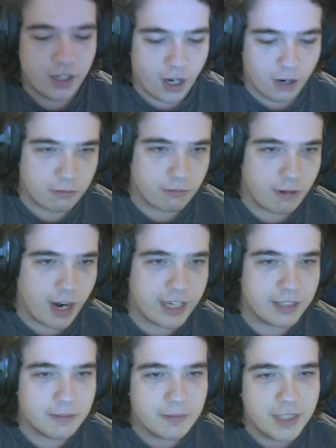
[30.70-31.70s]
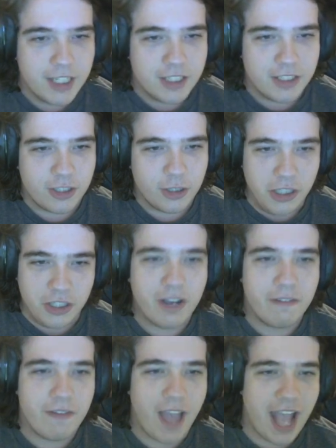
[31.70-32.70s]
All right. Do you do you
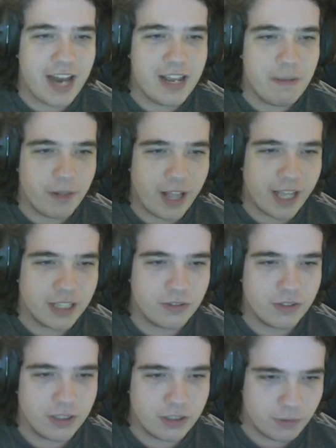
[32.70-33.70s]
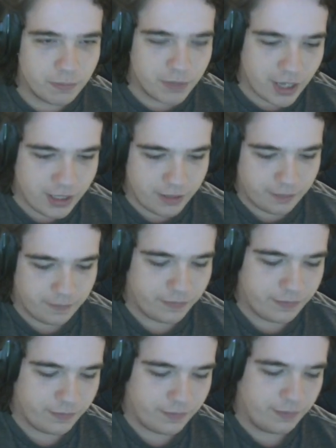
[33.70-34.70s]
have any plans for this Riptide?
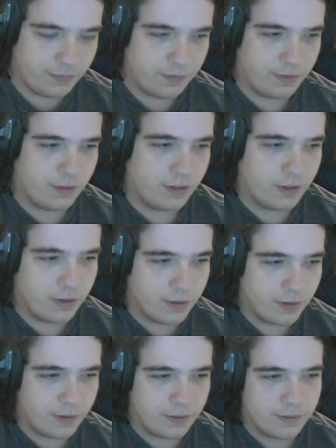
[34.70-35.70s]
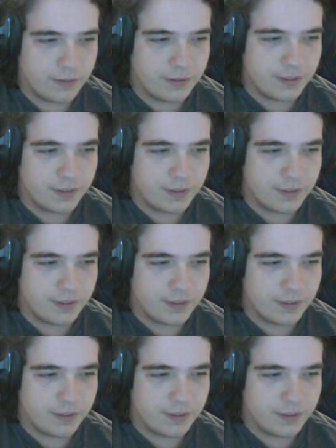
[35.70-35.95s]
Not at all.